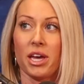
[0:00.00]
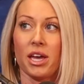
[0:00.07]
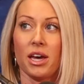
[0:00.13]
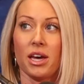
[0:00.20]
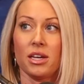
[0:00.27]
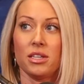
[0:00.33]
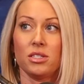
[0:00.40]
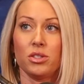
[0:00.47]

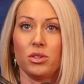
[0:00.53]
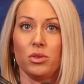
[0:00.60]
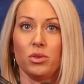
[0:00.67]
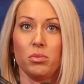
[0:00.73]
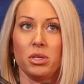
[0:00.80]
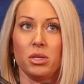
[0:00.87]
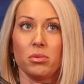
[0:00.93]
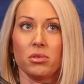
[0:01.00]
had 2
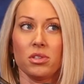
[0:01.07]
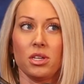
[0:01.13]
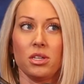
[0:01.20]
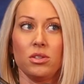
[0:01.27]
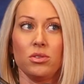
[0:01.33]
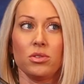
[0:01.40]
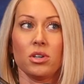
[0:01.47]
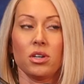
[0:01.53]
people that
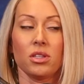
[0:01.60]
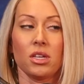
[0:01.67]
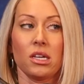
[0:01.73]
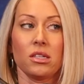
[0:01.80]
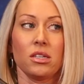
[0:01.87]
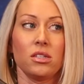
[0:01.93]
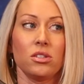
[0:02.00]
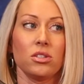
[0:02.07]
use
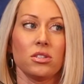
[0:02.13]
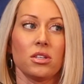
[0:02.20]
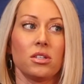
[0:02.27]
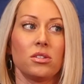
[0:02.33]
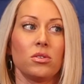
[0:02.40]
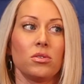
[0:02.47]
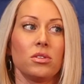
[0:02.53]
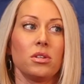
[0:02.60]
online lenders. I
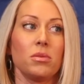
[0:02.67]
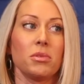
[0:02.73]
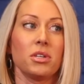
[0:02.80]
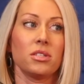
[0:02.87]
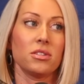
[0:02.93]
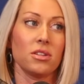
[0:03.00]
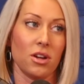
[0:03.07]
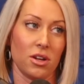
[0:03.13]
told them
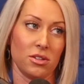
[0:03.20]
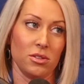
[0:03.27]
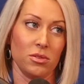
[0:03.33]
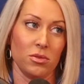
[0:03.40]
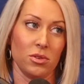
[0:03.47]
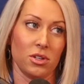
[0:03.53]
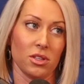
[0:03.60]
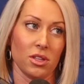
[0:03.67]
let's not do
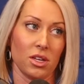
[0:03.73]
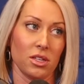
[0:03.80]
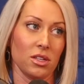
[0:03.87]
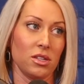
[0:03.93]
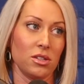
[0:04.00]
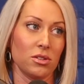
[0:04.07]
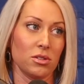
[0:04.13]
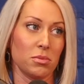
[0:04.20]
online
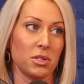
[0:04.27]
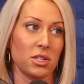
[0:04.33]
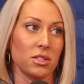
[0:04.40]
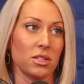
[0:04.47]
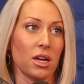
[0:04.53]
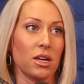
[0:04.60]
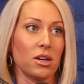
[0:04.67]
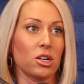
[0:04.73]
lenders because
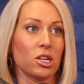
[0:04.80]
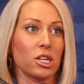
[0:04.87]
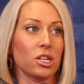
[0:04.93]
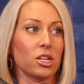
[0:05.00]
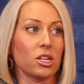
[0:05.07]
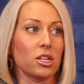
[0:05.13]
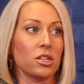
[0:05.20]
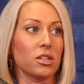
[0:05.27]
I had already
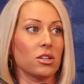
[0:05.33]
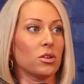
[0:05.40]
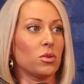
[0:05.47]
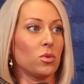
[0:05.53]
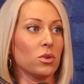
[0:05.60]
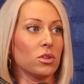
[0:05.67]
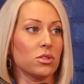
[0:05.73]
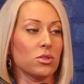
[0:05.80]
heard
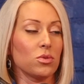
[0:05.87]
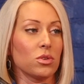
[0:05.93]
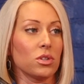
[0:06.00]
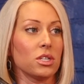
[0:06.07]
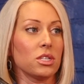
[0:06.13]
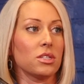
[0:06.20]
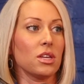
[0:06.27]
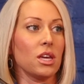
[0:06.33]
horror
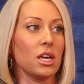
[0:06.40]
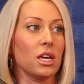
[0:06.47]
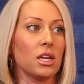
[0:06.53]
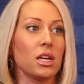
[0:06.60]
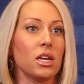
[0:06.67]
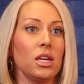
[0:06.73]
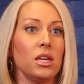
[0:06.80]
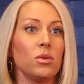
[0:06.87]
stories.
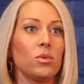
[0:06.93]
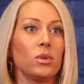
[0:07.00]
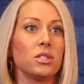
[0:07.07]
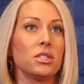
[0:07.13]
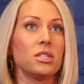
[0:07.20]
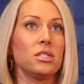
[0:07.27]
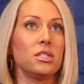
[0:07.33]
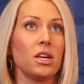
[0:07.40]
And it was
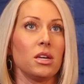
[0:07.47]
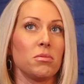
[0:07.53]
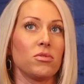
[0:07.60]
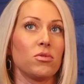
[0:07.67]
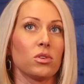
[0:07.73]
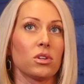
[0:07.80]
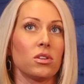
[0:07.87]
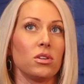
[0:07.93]
a day
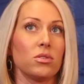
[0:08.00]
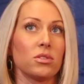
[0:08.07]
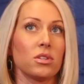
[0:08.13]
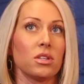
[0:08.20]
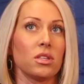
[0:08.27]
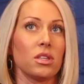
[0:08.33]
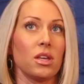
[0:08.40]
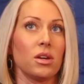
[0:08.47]
before
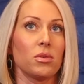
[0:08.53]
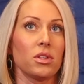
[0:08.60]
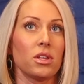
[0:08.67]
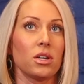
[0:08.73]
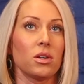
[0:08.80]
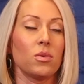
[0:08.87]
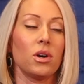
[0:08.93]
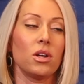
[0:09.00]
closing, and they were
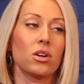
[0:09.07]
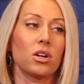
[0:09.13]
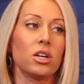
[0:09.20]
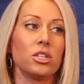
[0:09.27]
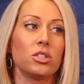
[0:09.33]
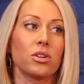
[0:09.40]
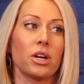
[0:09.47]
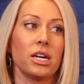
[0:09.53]
like, well, our
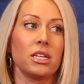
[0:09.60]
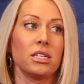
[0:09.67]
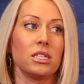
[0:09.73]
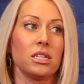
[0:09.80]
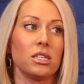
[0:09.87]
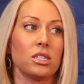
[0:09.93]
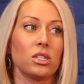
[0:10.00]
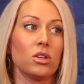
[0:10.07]
underwriting
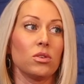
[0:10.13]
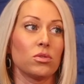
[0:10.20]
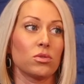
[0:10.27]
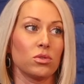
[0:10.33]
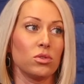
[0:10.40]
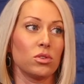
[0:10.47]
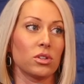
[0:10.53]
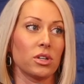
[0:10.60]
didn't go
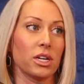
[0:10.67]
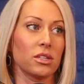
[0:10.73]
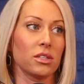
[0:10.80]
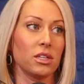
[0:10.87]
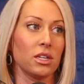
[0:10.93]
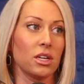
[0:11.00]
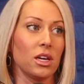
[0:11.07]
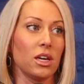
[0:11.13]
through
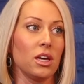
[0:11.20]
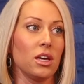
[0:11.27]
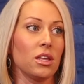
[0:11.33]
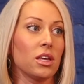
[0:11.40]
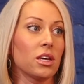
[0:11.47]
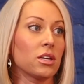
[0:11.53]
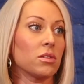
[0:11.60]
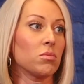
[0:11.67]
correctly.
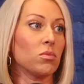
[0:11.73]
Like,